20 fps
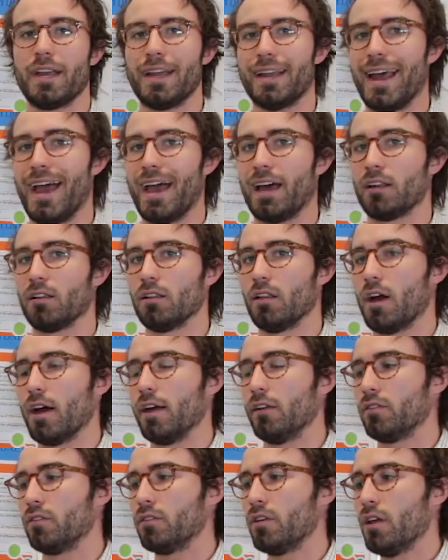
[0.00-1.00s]
and
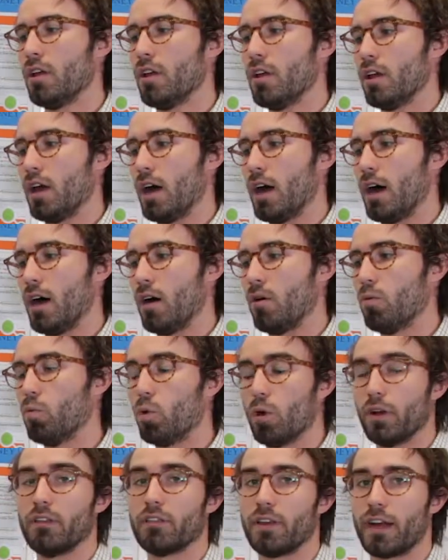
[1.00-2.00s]
analyse
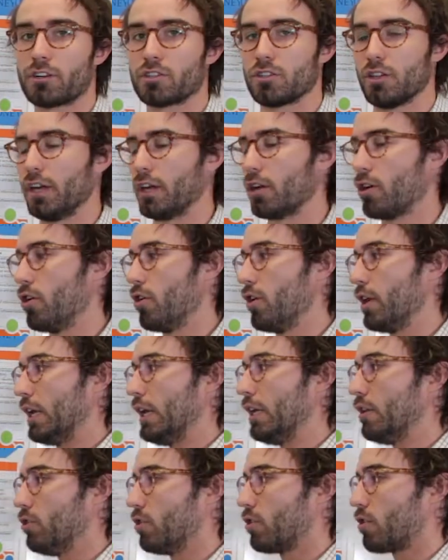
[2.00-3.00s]
what is actually occurring
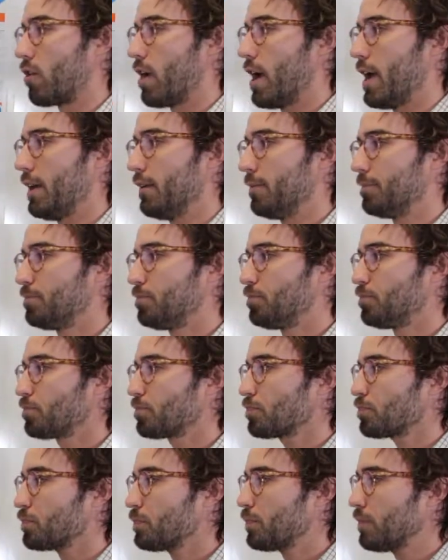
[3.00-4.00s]
in Ukraine.
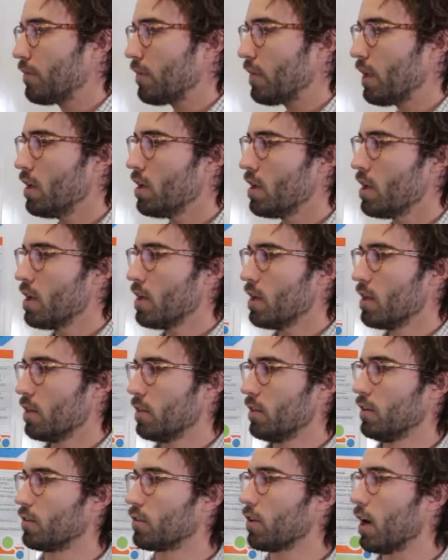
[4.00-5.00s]

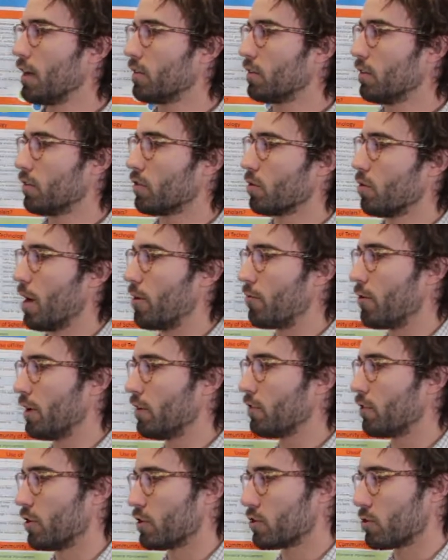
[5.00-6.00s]
This ties into my
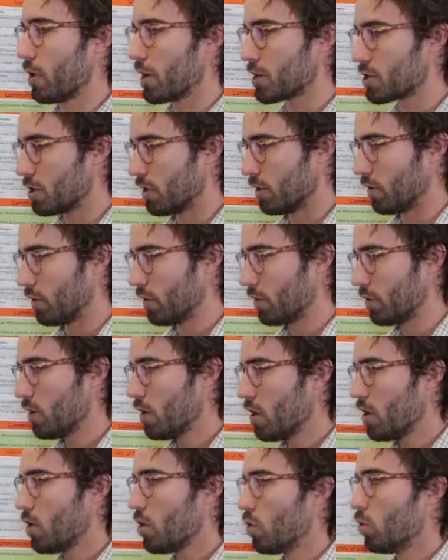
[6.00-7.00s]
research questions,
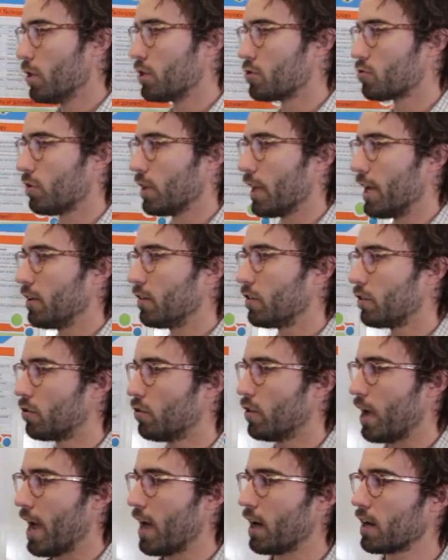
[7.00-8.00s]
which relates
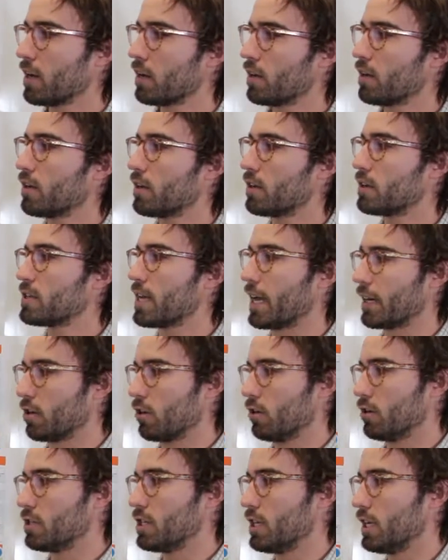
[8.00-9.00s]
to how can
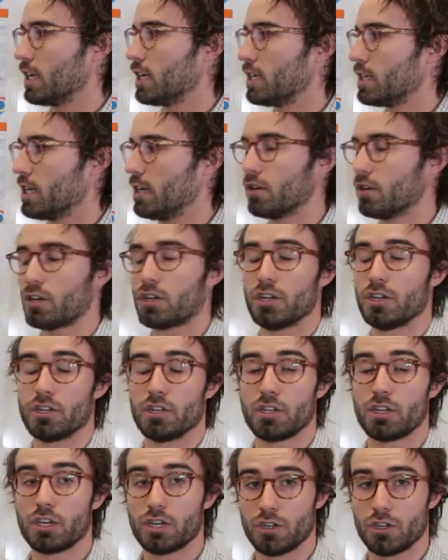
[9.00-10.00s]
technology
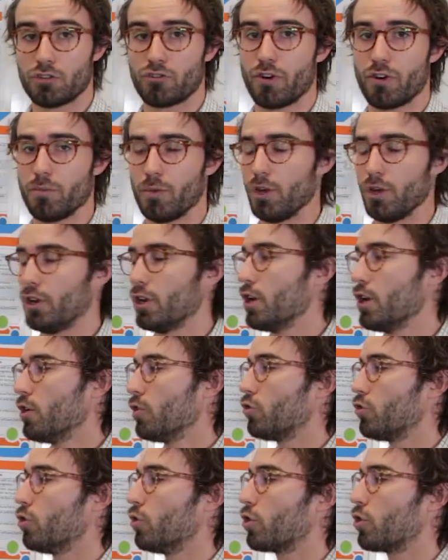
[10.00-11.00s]
can contribute
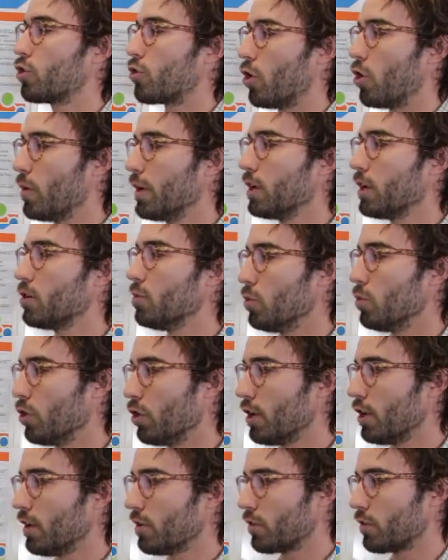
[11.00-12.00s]
to a growing
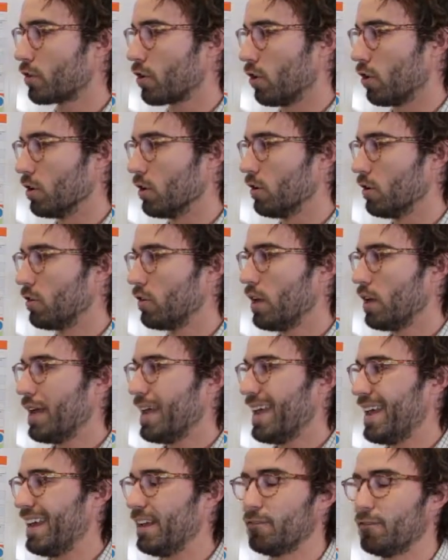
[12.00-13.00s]
community of scholars
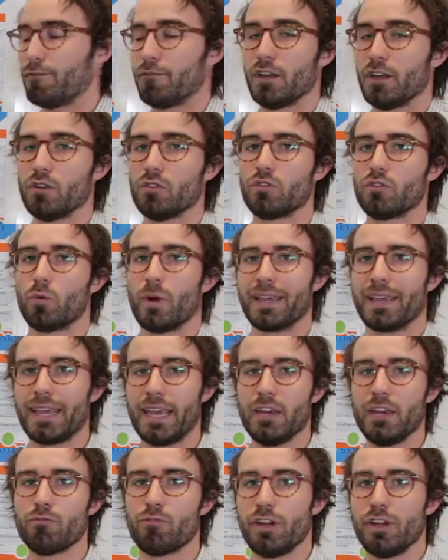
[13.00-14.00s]
in fields where
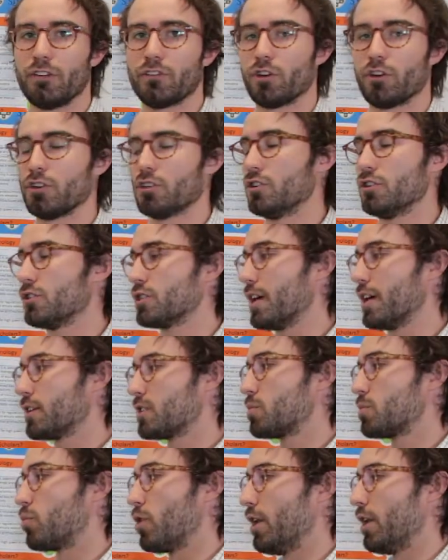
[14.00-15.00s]
key researchers are
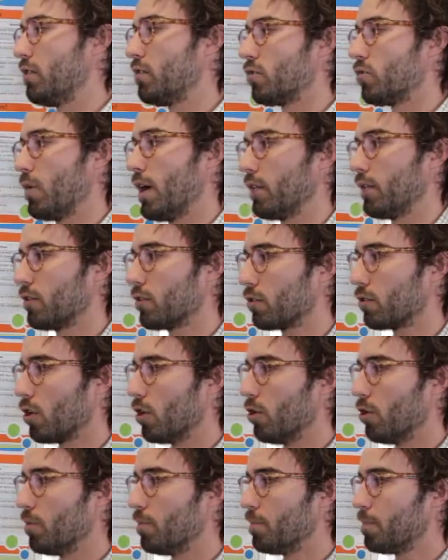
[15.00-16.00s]
spread throughout the
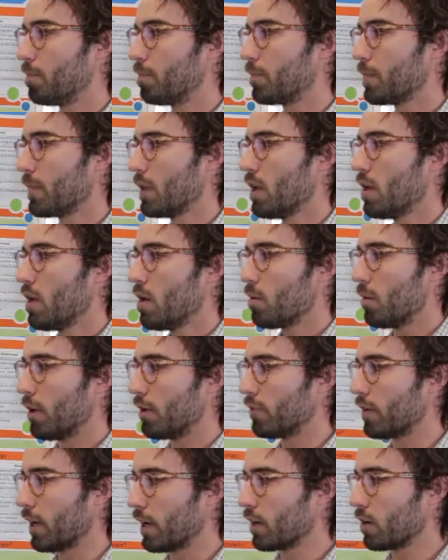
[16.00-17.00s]
globe. My
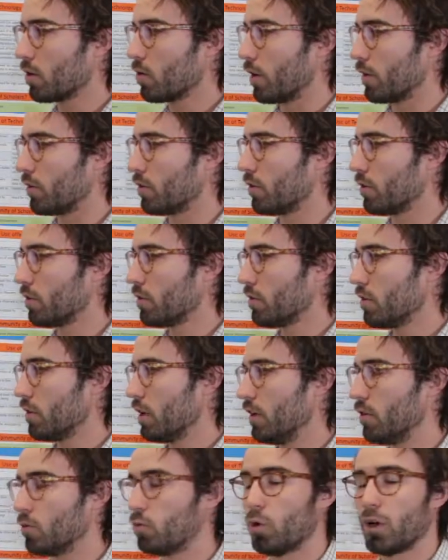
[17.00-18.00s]
second question
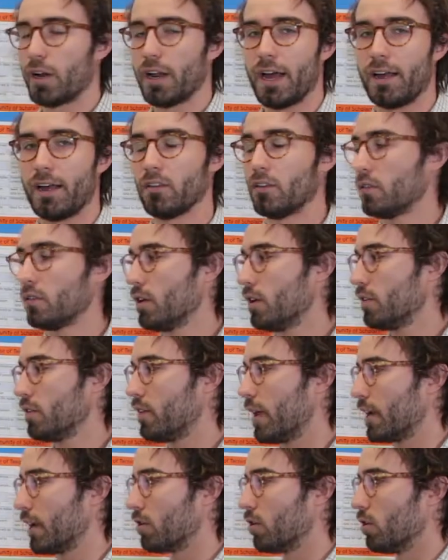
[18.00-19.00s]
is, what has
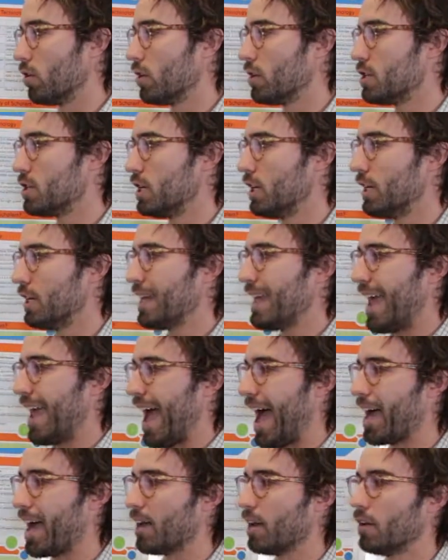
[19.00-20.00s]
technology
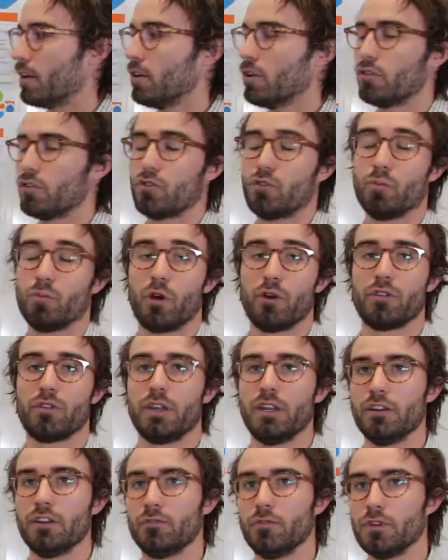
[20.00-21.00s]
added to both
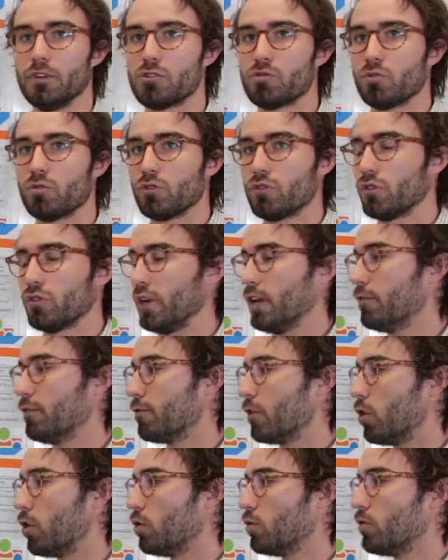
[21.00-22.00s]
individuals
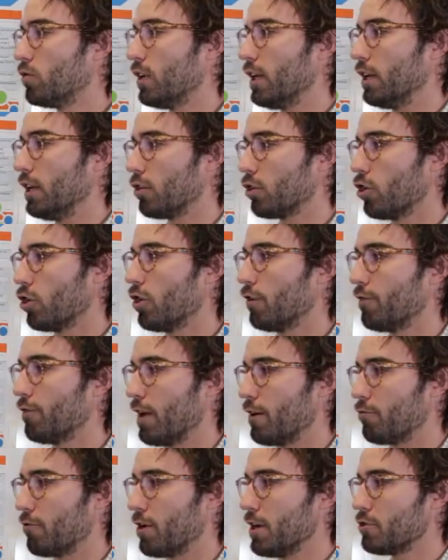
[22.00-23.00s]
involved in KERF
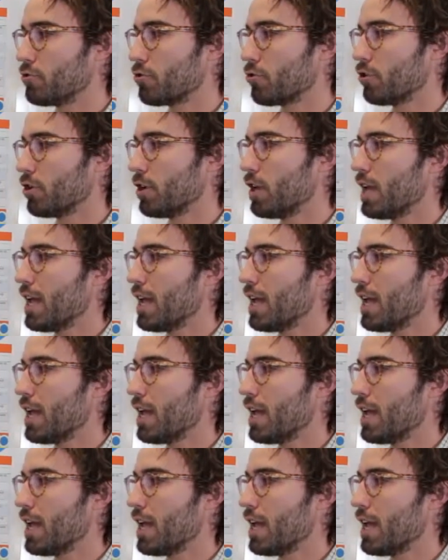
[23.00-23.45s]
and REDRU,